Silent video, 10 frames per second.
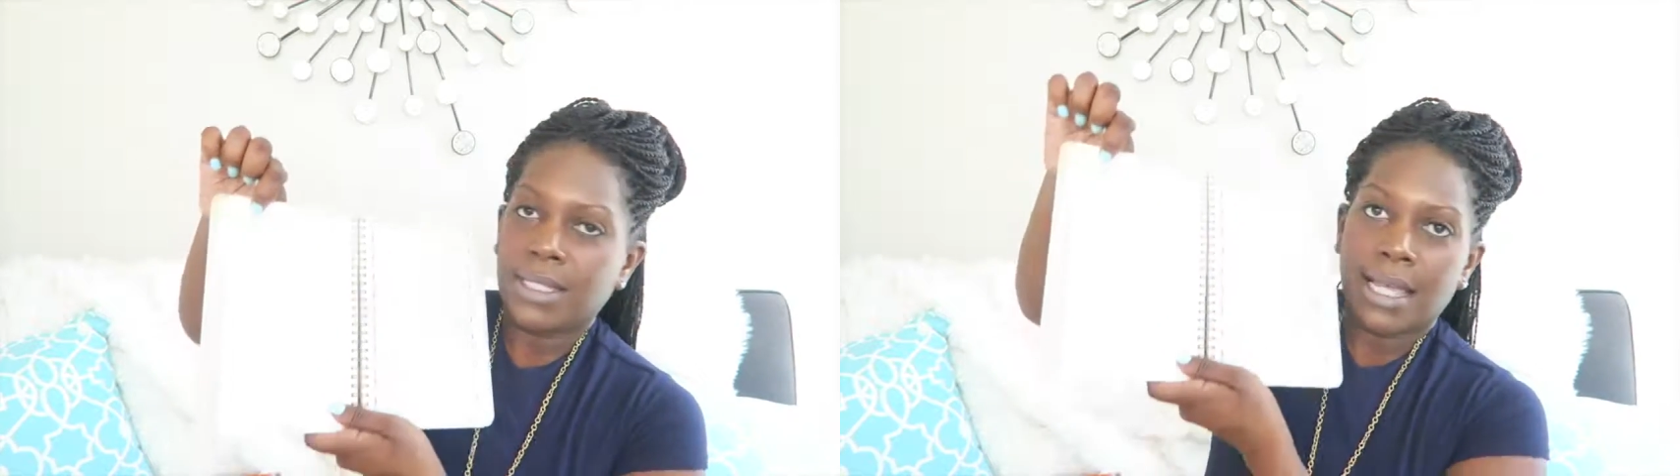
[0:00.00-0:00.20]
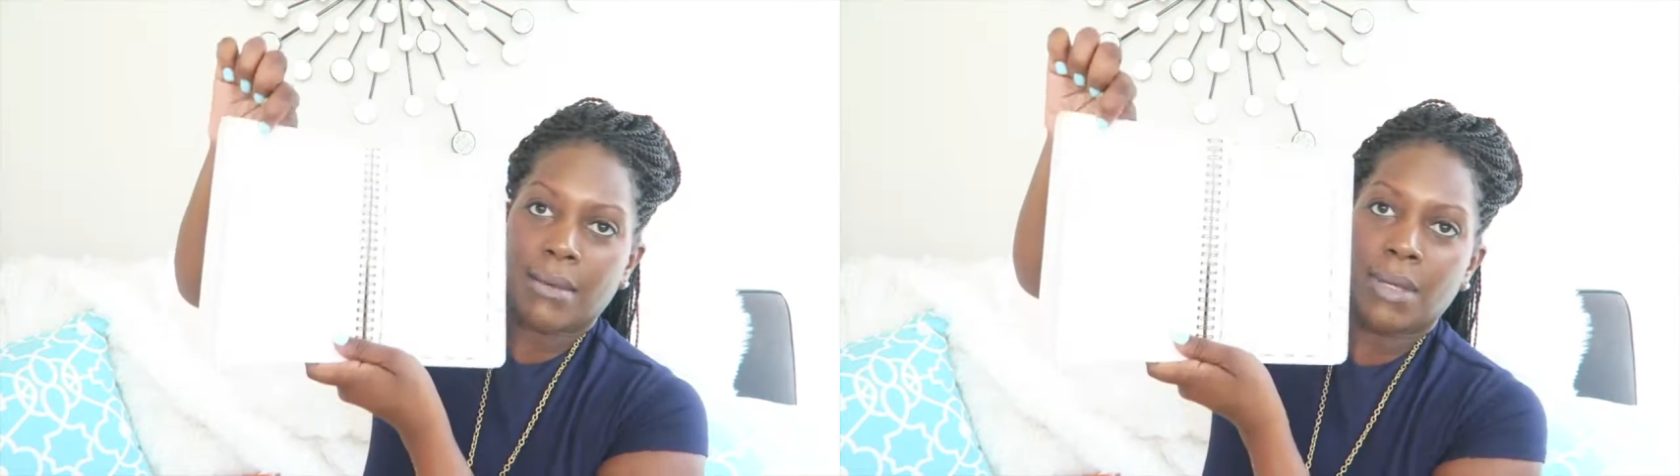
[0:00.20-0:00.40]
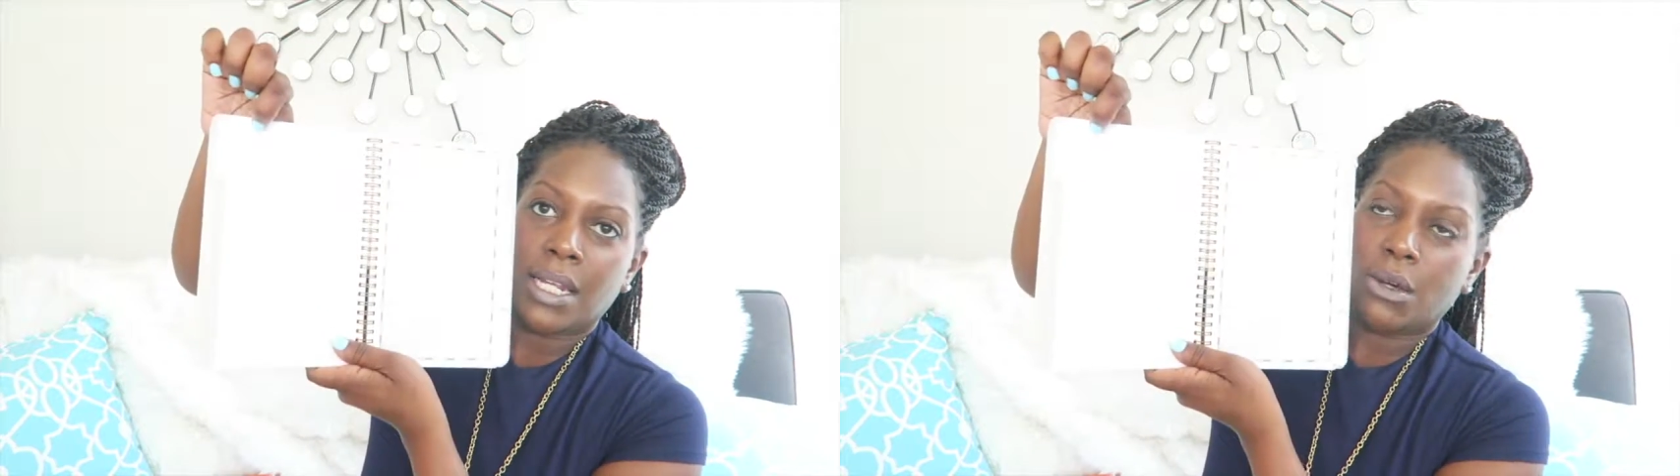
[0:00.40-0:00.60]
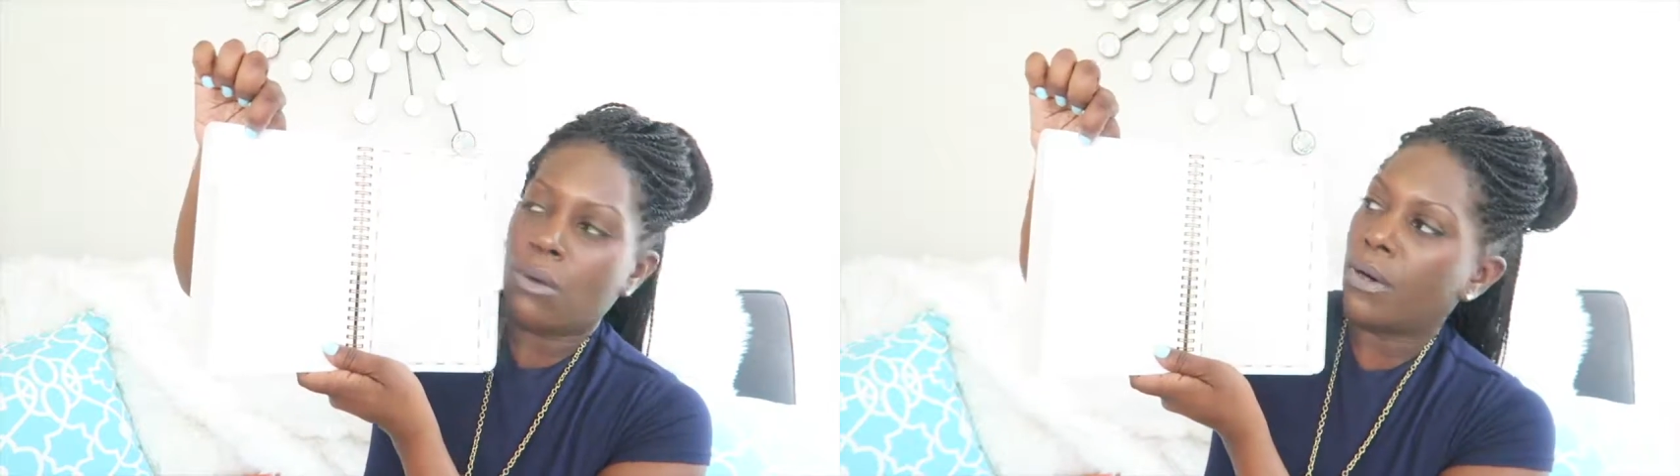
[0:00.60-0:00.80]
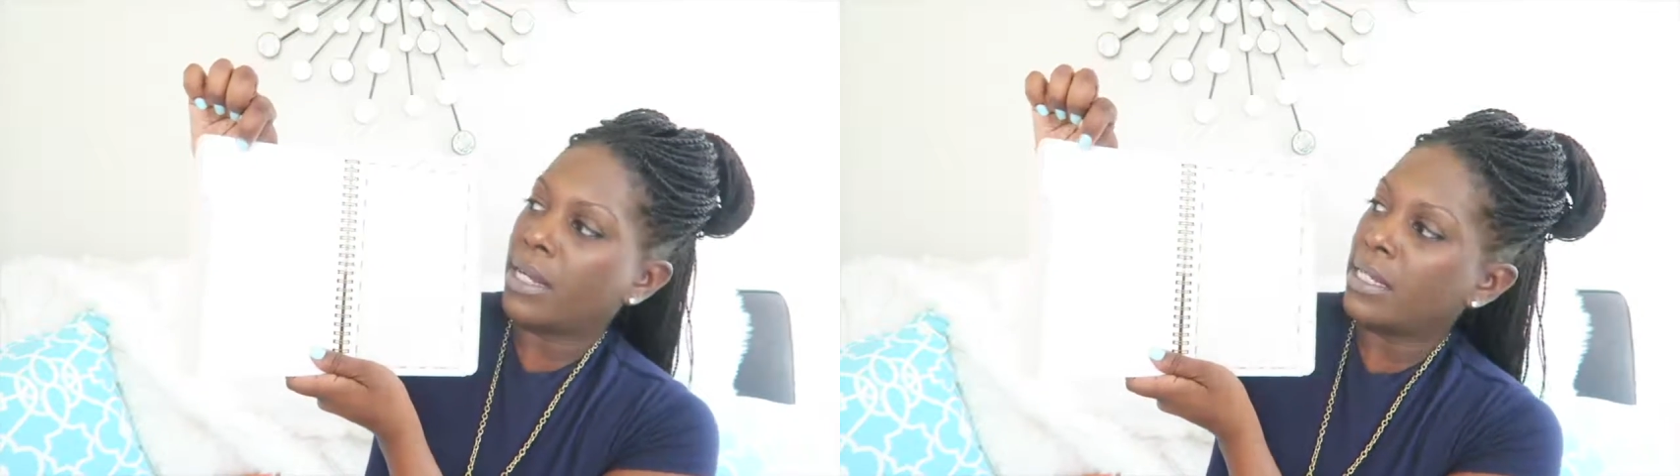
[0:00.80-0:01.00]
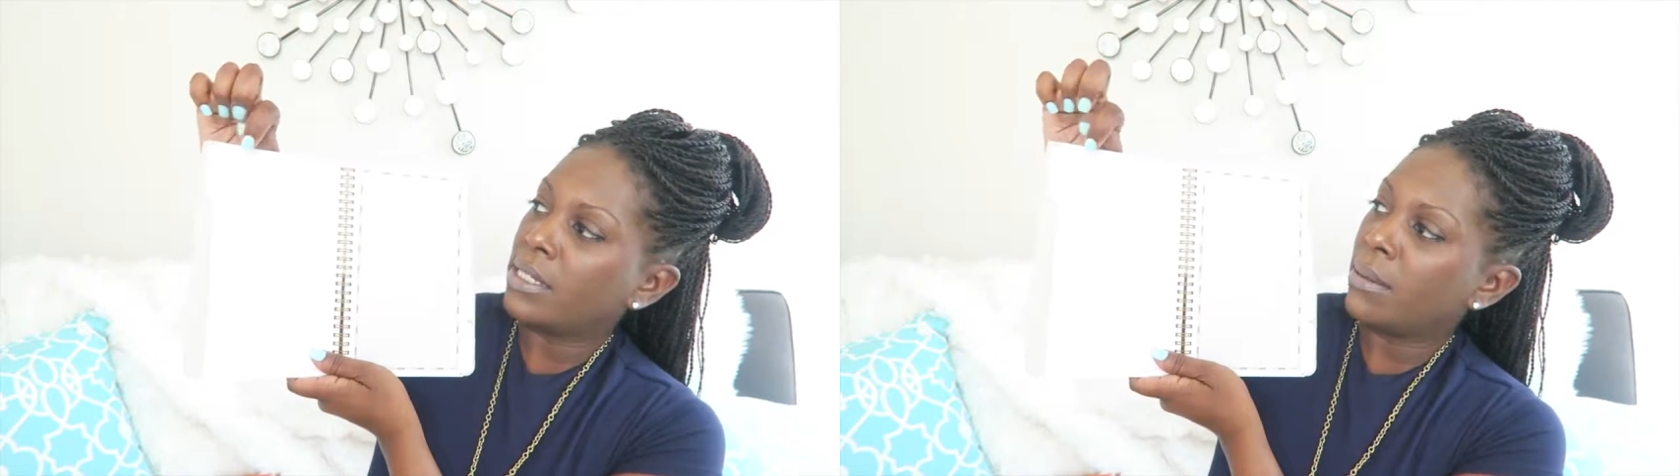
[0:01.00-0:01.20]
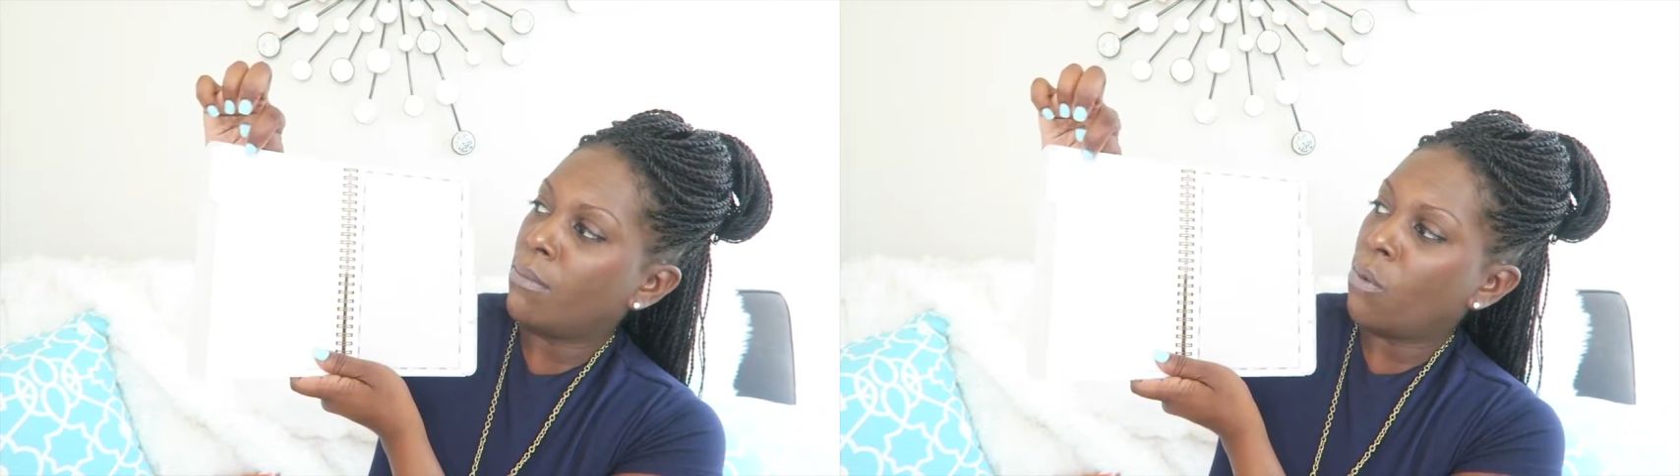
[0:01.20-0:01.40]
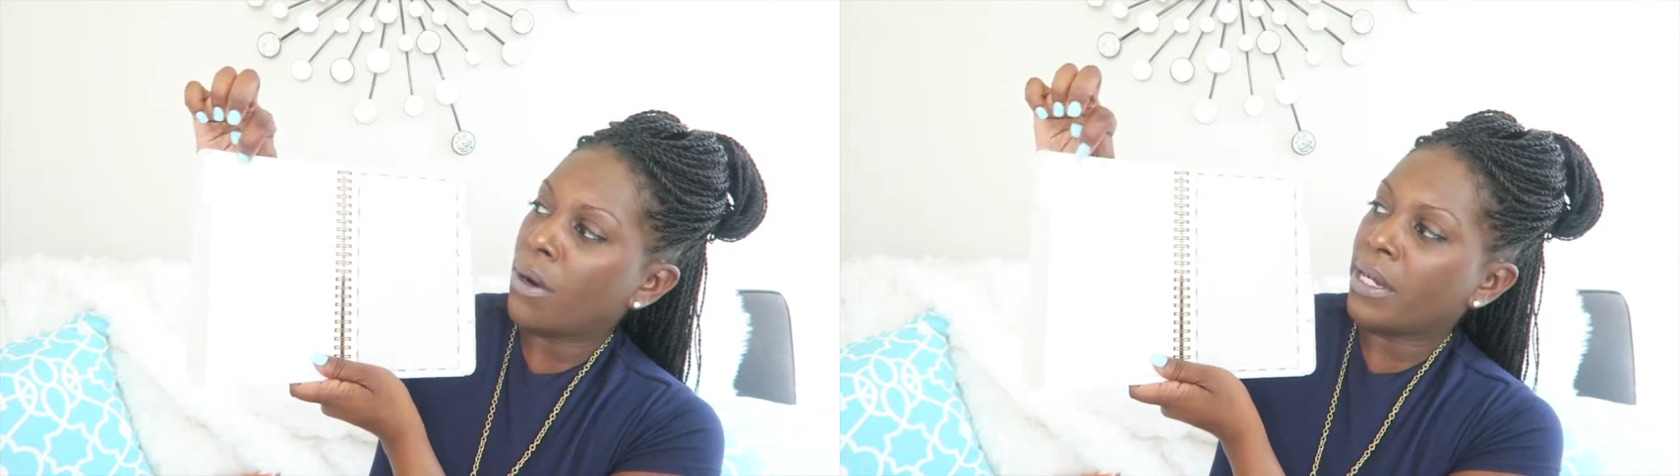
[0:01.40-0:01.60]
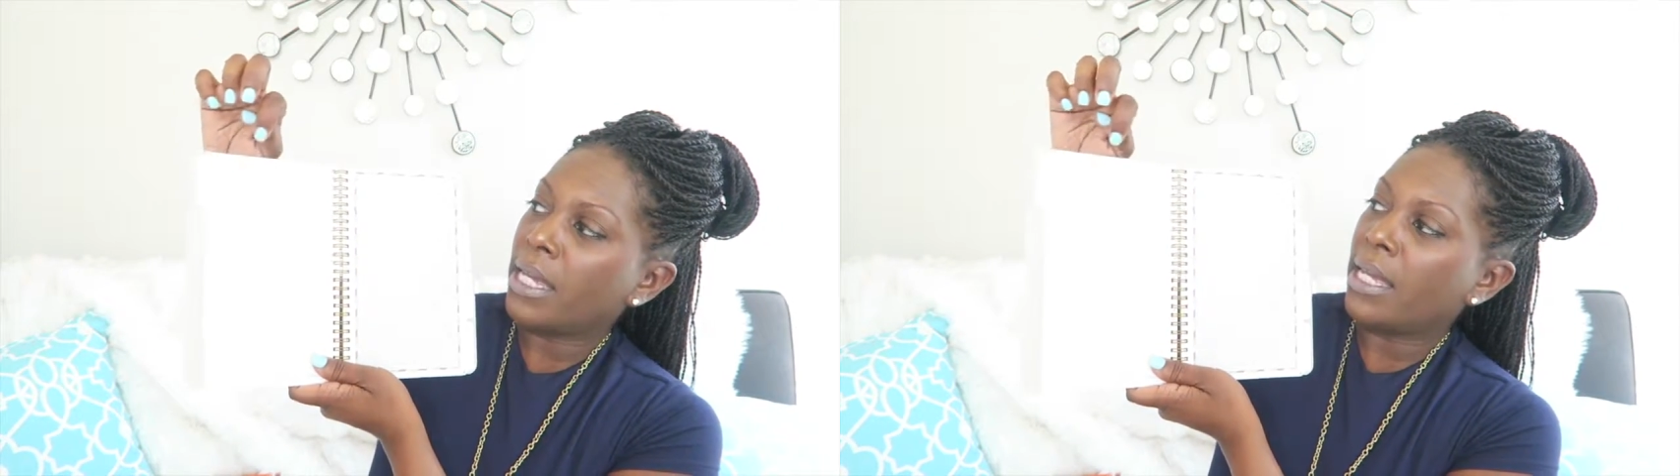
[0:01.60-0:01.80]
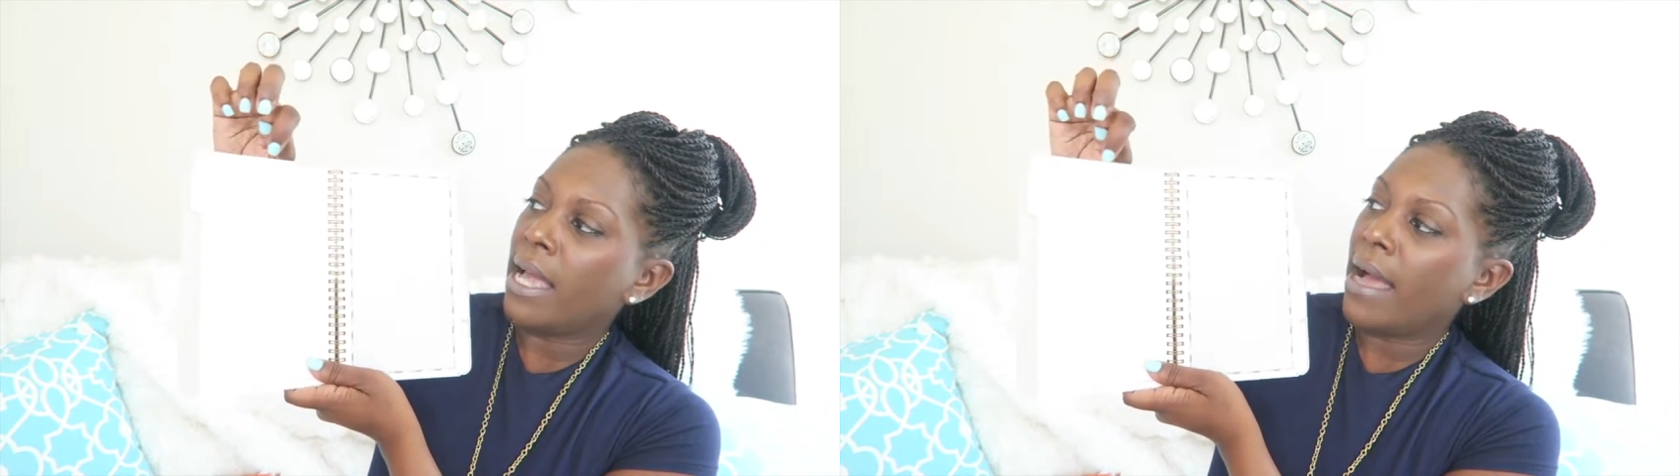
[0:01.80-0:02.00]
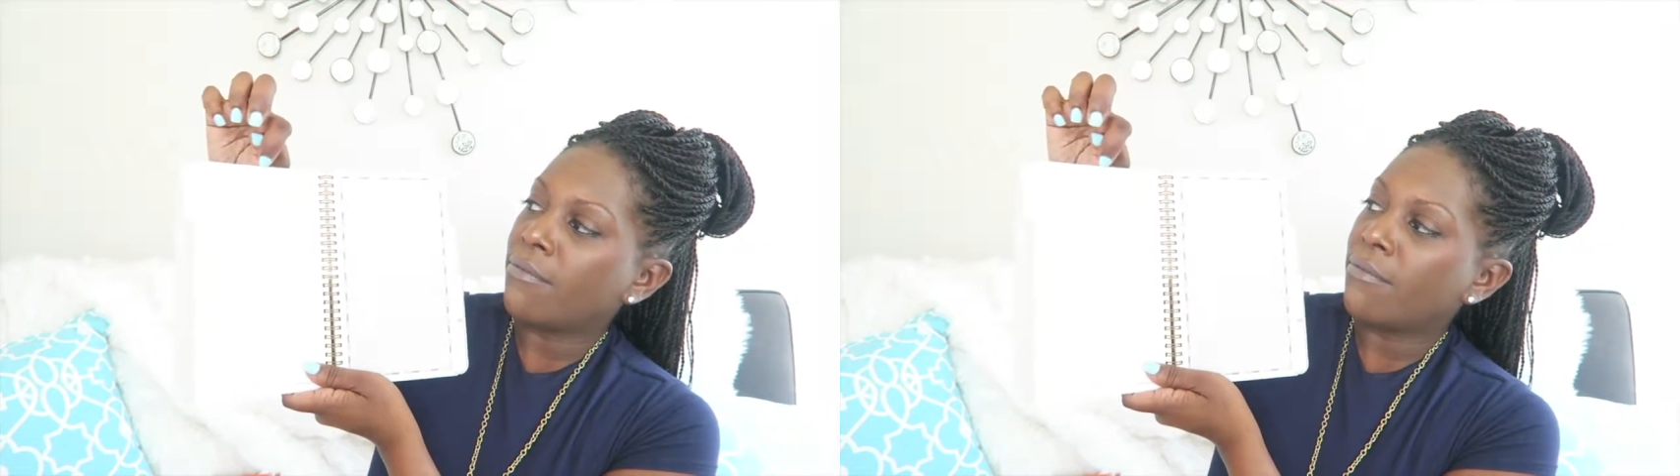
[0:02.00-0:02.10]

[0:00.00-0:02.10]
segment according to morning,